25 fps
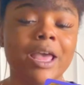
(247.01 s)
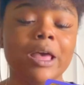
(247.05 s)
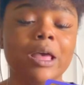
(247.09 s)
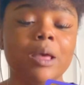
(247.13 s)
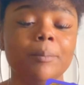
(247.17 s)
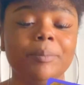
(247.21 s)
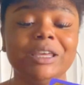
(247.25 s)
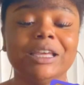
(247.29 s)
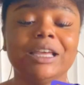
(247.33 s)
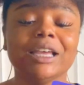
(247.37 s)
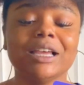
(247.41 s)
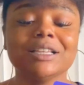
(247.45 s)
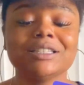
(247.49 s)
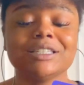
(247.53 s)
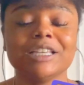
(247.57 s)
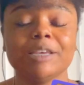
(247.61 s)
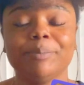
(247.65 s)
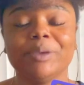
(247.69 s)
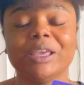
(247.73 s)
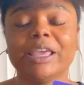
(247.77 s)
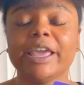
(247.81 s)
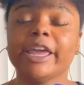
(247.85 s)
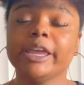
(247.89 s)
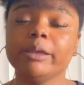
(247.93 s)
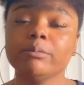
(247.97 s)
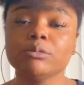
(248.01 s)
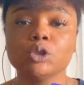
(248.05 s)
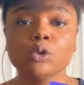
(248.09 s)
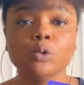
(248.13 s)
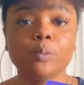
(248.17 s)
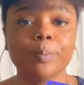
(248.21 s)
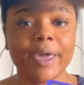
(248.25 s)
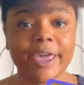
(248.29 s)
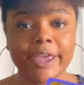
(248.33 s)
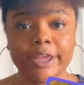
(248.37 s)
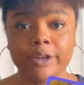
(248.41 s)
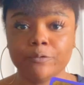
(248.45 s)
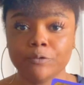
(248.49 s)
Because it became too
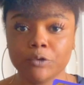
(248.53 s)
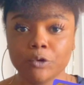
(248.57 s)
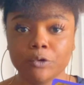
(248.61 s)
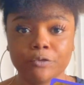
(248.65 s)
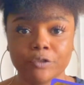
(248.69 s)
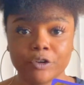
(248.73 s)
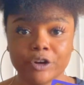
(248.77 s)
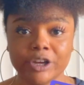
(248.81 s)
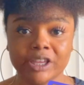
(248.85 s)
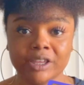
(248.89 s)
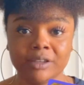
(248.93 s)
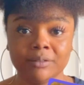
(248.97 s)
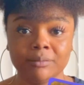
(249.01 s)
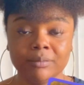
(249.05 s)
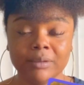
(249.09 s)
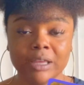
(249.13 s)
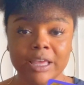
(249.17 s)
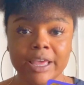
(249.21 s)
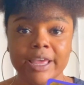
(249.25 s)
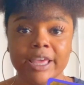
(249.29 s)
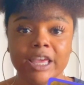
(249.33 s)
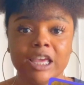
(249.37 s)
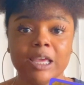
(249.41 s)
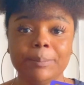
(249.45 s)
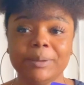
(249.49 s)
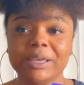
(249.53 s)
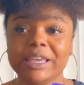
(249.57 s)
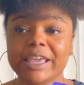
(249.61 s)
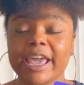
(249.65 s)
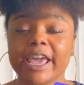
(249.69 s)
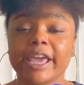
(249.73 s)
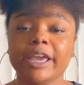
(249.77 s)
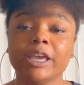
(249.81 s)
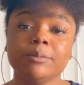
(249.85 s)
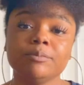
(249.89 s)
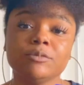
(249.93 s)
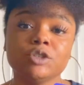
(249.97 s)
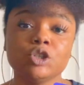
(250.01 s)
painful for him. It
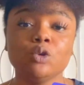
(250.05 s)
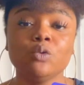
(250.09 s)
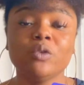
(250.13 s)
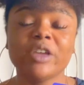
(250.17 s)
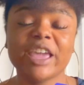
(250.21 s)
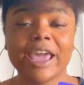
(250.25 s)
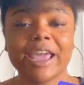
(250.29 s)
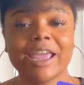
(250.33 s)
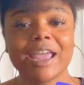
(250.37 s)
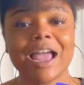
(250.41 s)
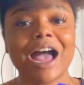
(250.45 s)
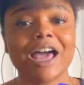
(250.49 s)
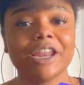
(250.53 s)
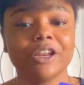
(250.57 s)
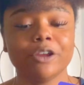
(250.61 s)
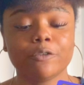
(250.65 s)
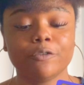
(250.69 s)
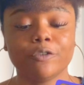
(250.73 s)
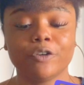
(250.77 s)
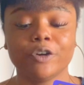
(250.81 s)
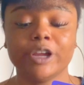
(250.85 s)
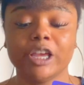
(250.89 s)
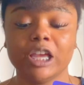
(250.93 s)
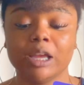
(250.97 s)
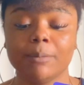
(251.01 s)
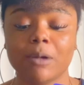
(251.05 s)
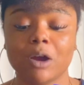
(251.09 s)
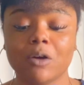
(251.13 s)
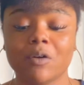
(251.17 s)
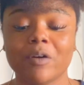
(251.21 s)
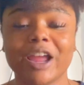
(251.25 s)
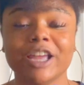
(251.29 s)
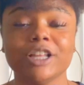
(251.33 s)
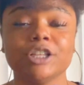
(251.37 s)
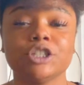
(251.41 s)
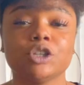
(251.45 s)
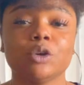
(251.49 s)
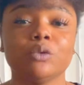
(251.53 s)
became too chaotic for him, all
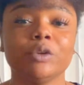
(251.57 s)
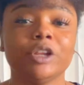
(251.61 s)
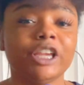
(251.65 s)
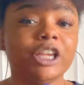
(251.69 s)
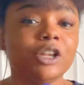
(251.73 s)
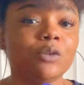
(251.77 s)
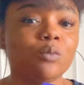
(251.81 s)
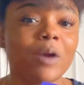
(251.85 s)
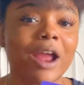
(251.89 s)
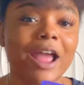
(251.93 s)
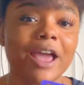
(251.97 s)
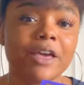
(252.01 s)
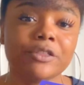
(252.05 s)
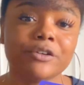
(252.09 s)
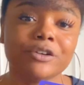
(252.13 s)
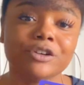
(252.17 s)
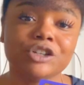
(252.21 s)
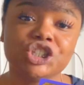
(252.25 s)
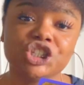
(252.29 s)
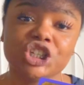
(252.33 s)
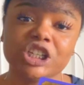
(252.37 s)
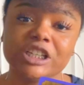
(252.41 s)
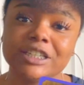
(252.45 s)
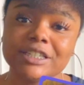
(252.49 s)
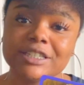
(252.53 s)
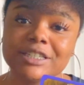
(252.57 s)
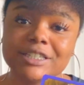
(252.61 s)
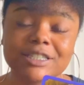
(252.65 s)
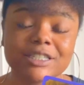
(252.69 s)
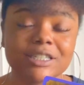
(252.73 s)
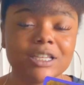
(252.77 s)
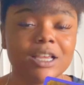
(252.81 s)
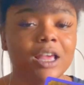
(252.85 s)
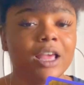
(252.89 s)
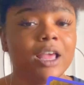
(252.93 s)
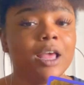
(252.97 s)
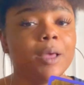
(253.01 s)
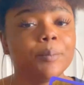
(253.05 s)
right? So he'd rather just
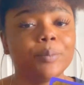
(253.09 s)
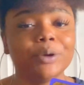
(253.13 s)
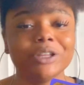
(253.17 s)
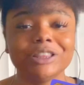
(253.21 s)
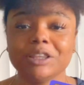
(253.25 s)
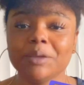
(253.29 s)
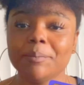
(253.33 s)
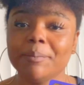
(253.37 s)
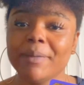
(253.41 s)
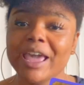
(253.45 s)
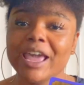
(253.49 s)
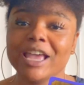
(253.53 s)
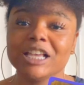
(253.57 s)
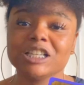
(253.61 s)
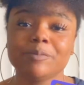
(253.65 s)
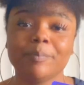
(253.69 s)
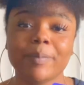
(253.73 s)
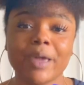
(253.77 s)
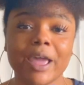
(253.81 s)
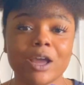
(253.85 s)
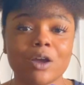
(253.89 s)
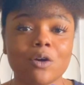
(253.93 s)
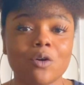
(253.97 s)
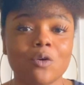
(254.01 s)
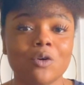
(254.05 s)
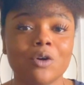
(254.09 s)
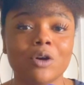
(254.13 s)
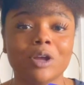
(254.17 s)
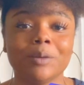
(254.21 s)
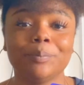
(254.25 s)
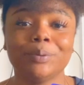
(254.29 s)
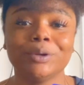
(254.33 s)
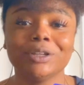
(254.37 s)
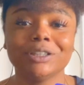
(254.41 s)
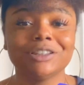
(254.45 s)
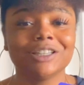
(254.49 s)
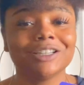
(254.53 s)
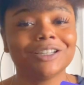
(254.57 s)
put the mask back on,
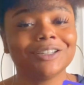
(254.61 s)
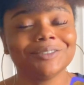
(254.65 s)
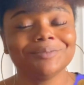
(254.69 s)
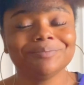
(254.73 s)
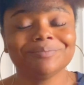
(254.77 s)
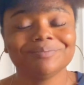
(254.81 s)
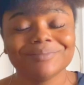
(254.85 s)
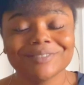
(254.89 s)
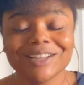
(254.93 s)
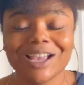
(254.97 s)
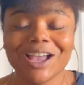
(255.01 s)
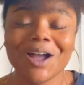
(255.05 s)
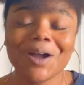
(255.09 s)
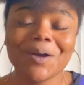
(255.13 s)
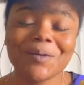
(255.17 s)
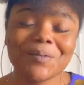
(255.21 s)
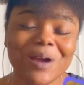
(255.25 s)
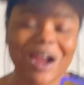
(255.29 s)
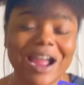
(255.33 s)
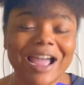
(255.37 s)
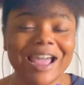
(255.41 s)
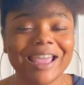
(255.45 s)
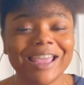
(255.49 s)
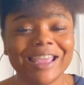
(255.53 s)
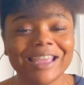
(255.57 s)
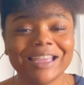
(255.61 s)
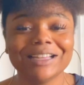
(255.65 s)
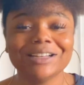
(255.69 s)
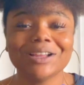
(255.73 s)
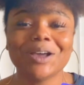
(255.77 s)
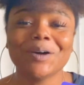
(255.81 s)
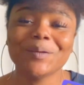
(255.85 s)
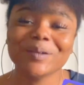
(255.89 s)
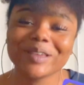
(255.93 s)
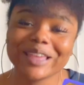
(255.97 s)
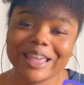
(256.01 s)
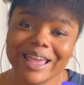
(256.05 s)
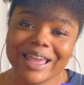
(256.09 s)
put the, all right,
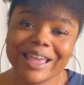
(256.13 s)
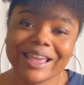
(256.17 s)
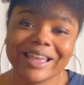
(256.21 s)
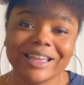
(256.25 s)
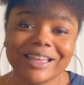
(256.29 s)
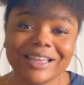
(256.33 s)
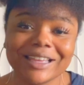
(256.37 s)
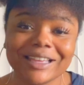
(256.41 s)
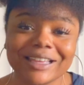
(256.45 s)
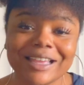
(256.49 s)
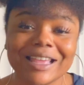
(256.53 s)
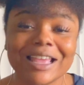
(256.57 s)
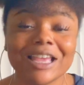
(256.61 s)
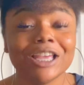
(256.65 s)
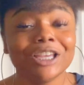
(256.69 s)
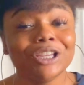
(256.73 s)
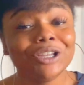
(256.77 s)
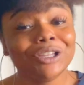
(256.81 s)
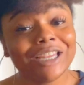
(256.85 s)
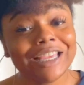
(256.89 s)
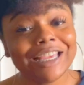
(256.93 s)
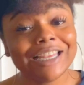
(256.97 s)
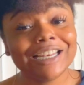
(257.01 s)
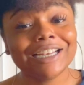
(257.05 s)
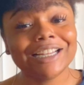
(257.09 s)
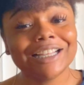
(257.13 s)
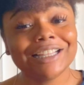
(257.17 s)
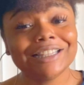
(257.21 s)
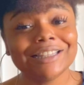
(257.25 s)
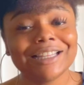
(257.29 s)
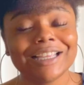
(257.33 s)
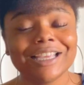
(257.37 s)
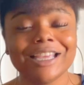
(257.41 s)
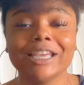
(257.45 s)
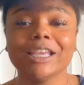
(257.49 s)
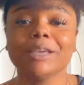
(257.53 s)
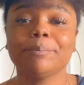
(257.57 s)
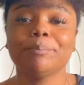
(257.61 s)
okay, you need
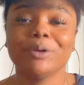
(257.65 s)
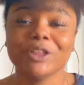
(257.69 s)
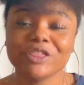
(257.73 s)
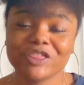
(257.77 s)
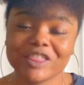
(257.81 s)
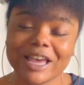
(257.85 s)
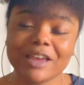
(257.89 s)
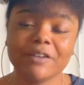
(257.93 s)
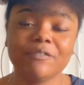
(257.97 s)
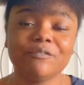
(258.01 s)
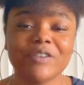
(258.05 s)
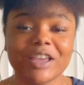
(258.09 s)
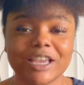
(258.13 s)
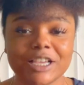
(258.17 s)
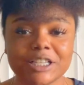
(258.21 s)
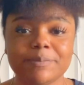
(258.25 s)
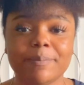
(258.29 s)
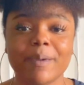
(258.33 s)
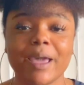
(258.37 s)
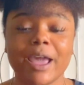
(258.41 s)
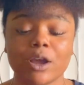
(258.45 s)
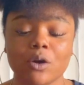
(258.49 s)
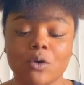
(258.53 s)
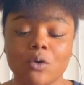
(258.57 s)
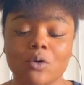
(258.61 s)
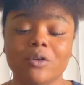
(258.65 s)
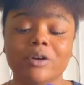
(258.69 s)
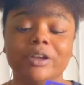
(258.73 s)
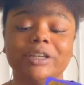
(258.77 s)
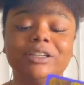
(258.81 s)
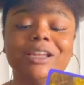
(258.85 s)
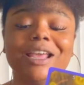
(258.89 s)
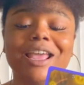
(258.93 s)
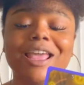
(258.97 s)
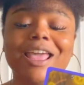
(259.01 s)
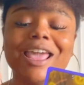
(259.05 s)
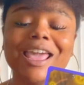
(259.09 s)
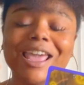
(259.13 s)
anything, put that face back on,
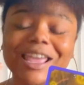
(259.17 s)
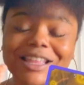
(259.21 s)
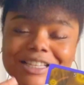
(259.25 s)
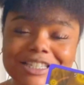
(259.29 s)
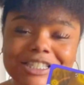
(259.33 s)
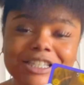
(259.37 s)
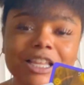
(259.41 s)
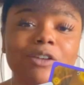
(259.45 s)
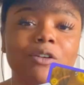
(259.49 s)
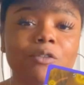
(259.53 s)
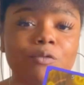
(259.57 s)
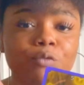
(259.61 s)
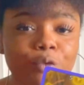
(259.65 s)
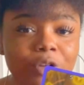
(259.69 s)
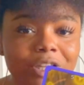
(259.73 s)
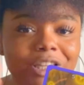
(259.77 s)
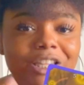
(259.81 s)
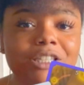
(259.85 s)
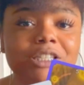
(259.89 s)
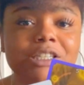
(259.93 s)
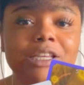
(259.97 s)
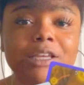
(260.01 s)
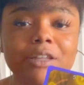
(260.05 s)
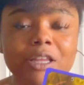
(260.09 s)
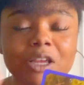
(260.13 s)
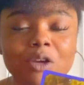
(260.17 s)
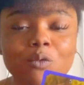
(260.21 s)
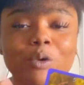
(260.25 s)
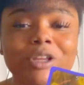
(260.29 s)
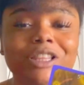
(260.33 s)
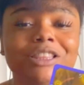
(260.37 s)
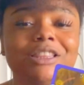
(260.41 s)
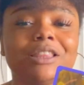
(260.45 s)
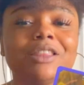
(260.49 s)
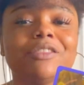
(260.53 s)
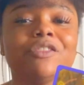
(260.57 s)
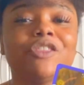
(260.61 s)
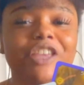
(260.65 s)
instead of really dealing with
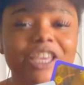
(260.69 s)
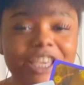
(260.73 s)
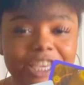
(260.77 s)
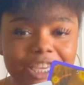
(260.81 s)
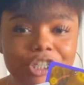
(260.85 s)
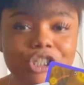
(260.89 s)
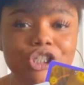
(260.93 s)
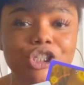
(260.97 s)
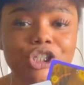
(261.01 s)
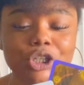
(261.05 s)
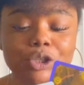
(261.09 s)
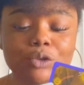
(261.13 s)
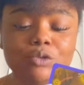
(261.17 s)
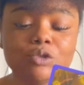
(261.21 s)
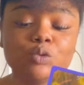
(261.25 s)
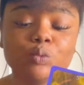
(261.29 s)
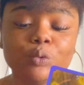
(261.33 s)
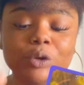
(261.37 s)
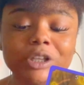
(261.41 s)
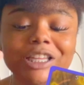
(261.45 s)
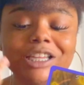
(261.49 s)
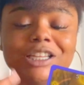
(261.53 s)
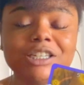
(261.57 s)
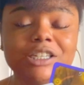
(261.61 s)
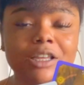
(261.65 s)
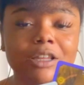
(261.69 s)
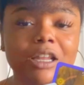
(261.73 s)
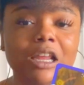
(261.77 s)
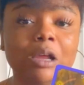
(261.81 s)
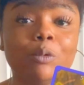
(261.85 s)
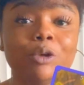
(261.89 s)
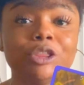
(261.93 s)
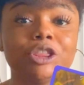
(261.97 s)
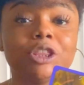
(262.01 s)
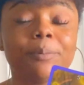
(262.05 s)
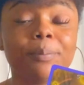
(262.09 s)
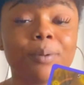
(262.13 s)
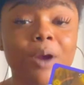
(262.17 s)
the issues, really dealing
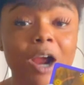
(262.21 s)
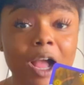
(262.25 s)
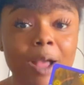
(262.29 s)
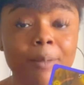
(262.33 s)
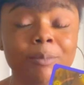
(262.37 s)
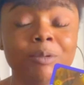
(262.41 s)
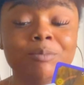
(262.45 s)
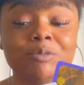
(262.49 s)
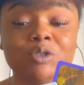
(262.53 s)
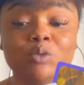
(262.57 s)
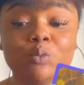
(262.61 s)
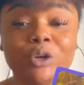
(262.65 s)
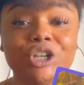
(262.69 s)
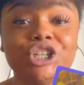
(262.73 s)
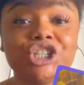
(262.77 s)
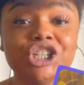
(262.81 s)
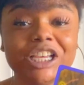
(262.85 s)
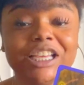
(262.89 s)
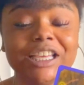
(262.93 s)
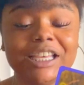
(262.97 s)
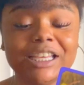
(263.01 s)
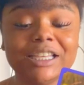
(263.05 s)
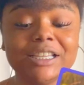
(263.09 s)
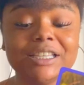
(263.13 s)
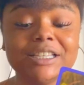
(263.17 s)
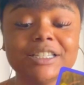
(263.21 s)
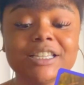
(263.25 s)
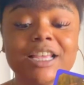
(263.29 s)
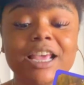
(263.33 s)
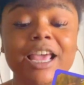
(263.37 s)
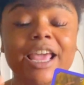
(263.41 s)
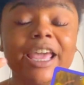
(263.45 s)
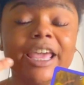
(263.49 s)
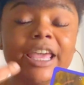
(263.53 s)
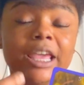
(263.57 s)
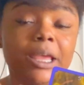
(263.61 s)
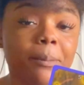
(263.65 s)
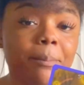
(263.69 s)
with the problems, which is
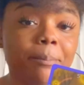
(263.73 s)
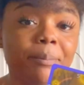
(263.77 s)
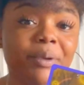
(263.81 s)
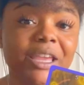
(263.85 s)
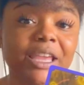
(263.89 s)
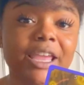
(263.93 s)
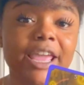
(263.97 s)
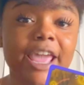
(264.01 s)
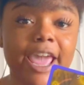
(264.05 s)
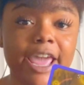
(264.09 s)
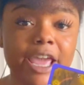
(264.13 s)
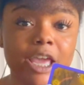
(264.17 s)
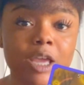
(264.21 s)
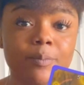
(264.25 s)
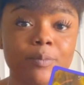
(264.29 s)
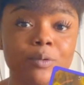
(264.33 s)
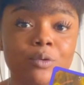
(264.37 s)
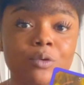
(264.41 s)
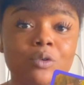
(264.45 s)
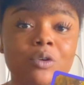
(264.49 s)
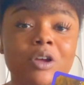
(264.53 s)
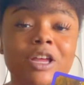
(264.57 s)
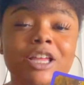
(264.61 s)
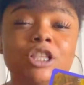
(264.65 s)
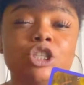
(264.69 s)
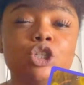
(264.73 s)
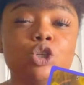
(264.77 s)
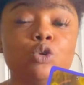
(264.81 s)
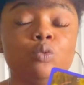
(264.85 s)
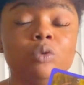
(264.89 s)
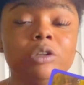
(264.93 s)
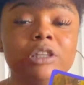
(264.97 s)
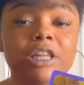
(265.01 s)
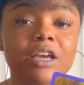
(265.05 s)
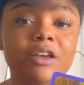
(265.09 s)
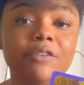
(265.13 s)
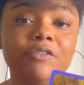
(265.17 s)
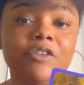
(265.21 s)
him being able to
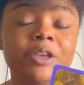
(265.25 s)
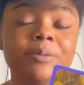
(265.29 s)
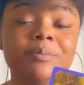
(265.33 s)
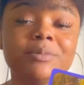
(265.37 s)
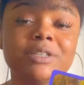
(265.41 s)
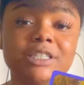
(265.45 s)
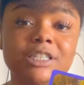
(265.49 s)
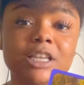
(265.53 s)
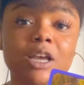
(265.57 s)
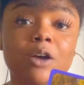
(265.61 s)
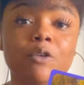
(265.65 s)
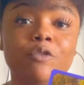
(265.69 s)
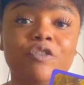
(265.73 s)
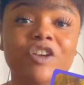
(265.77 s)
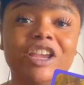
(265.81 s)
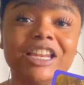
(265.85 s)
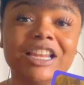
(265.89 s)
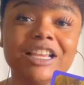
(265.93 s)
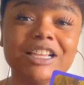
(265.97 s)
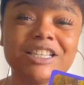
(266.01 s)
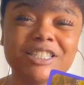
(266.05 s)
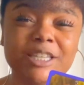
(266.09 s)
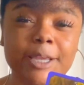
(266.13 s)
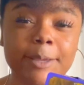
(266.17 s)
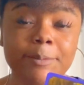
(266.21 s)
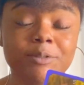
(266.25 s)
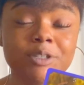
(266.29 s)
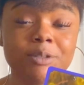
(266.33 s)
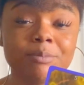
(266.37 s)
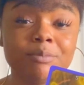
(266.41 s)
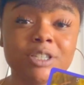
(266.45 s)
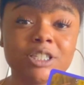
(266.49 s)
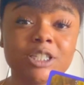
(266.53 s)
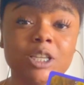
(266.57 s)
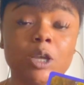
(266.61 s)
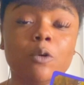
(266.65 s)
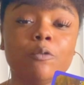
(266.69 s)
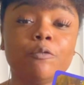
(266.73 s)
love himself and accept
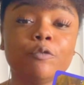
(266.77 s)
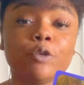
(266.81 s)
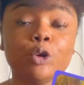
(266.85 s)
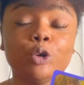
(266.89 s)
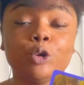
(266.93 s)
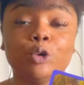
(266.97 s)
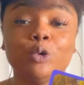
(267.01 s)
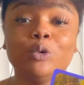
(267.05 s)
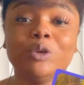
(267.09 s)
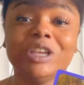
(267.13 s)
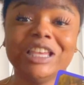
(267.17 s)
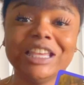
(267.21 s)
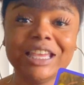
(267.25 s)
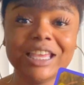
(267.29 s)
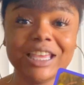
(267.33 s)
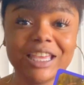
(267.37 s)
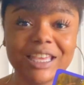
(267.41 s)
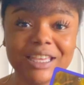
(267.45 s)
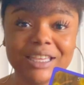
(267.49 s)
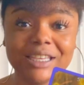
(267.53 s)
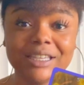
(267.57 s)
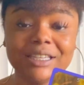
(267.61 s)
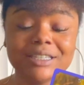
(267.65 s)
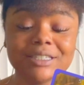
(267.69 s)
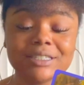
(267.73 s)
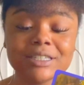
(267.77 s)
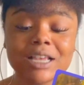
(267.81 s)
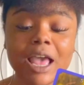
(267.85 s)
himself for who he is,